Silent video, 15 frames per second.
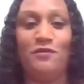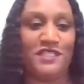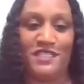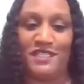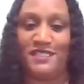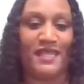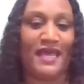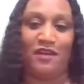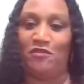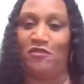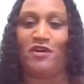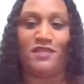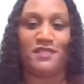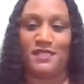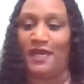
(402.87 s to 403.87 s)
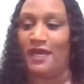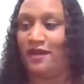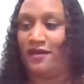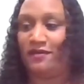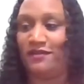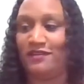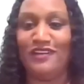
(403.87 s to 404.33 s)
just like
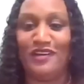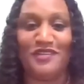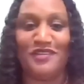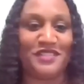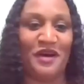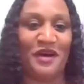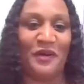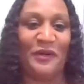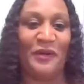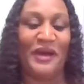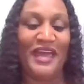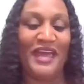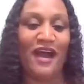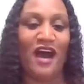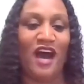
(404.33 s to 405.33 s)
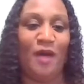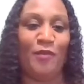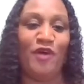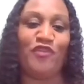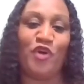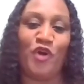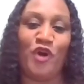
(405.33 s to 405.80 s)
crosstown, you know. So
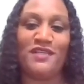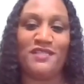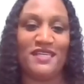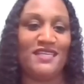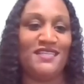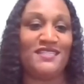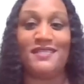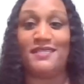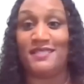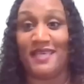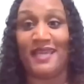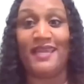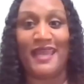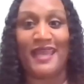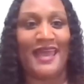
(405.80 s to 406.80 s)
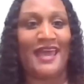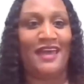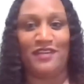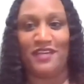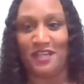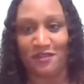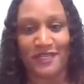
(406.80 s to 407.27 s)
of course it's the Second Ave
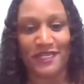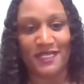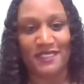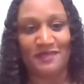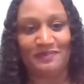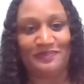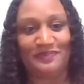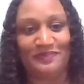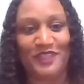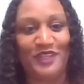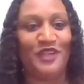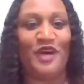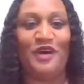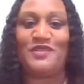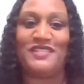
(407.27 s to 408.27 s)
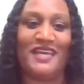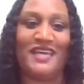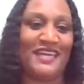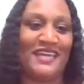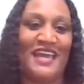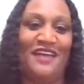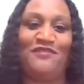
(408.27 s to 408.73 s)
area, you know,
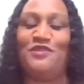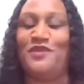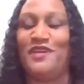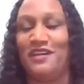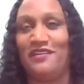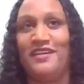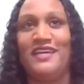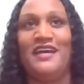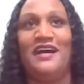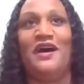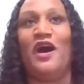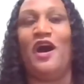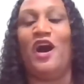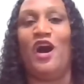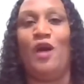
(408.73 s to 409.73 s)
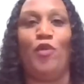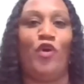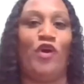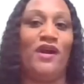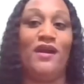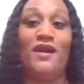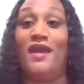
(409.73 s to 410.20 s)
Second Avenue area,
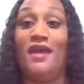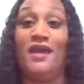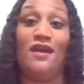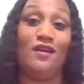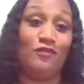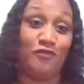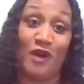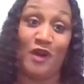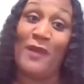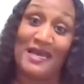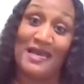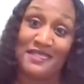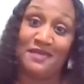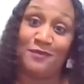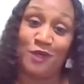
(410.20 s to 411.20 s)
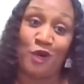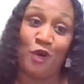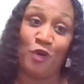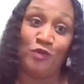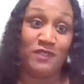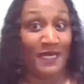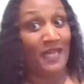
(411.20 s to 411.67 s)
or from my zip
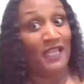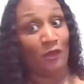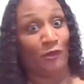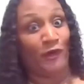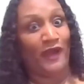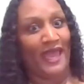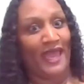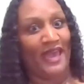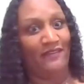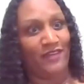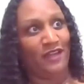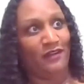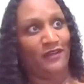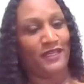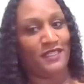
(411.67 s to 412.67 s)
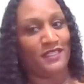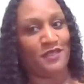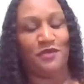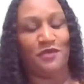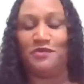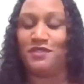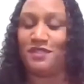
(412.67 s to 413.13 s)
code, Delaware Ave area
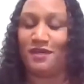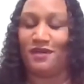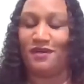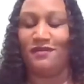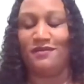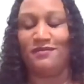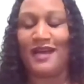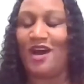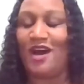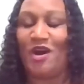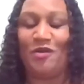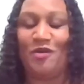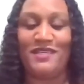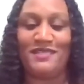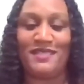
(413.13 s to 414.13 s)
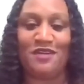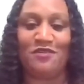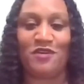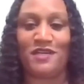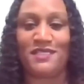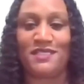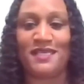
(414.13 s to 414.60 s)
too. So I always say
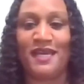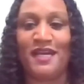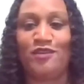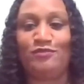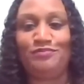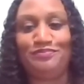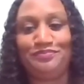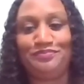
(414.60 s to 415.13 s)
crosstown.